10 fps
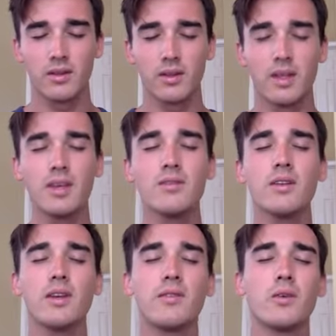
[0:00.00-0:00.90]

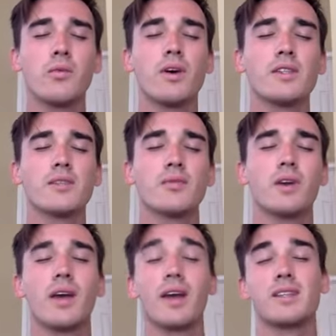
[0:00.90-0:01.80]
Even if it wasn't
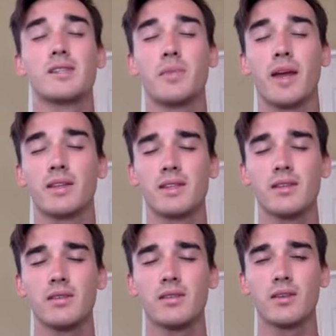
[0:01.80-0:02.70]
what I
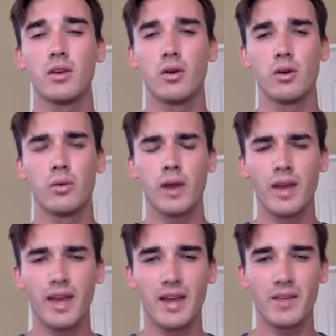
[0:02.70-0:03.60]
expected or what I
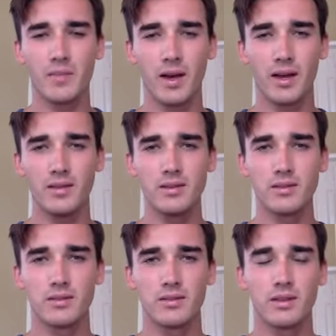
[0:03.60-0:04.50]
had in mind,
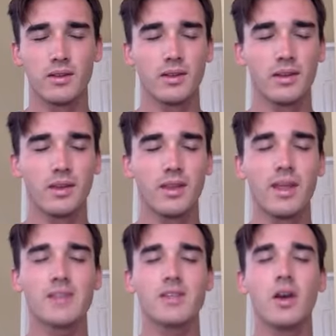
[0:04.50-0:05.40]

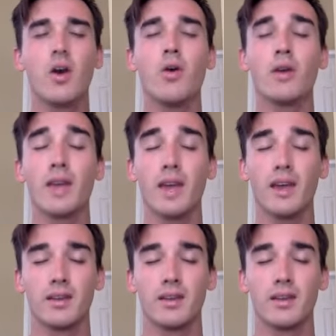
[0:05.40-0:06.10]
that's okay.